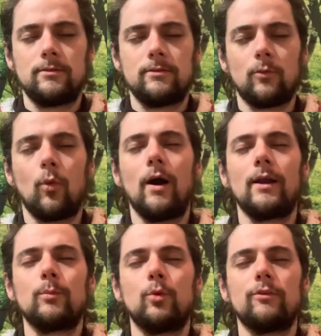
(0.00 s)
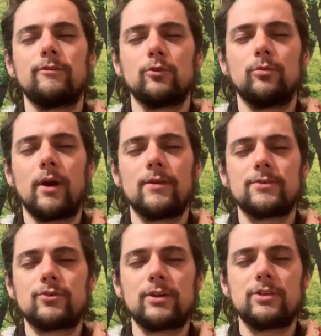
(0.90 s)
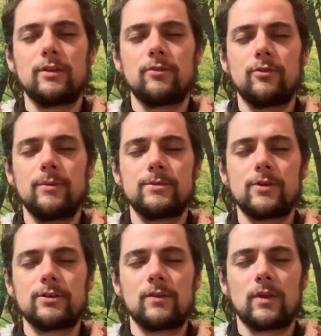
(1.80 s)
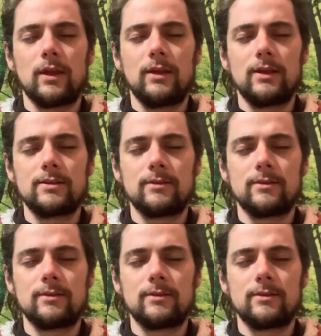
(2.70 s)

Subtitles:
One more full breath, stretching the ribs, stretching the kidneys.